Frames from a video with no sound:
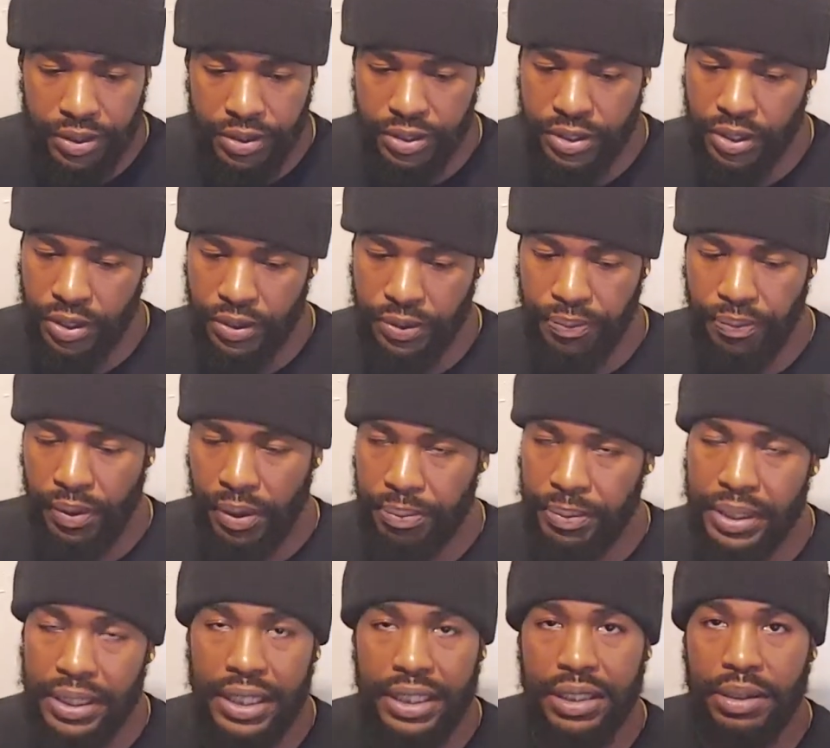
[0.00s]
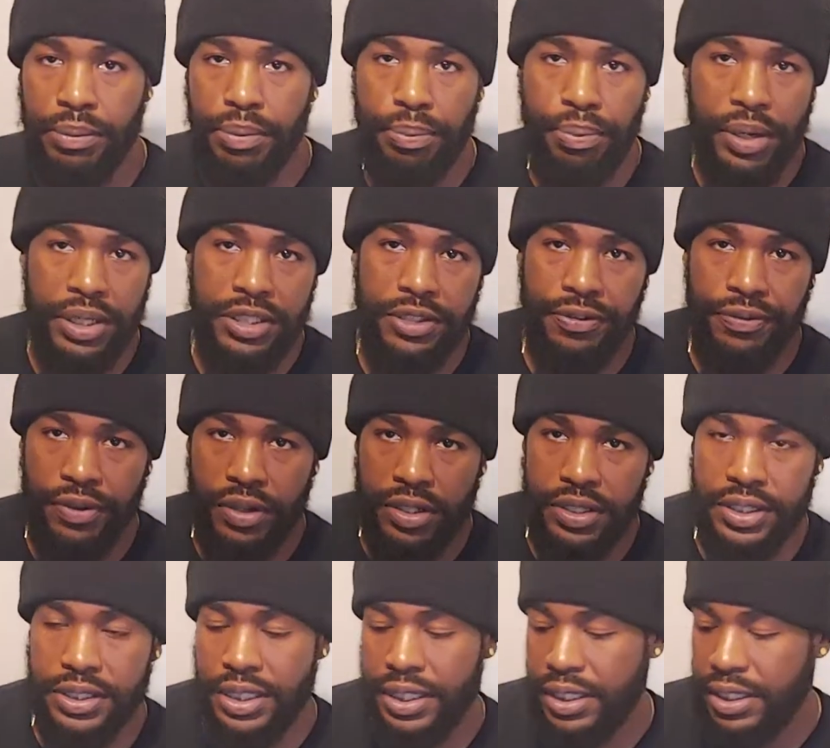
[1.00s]
So I'm gonna get the compressor
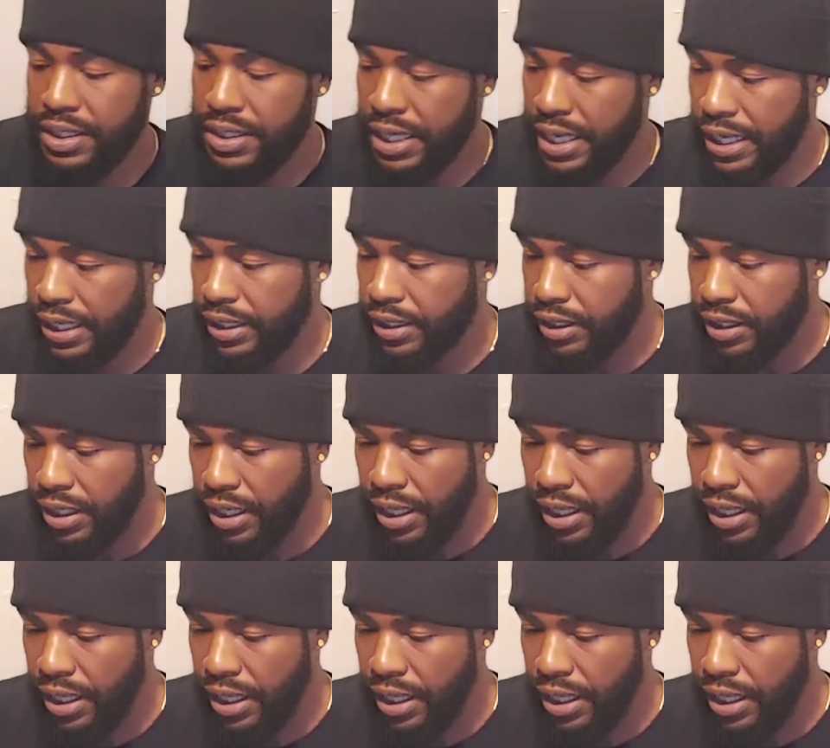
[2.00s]
first, then the tank,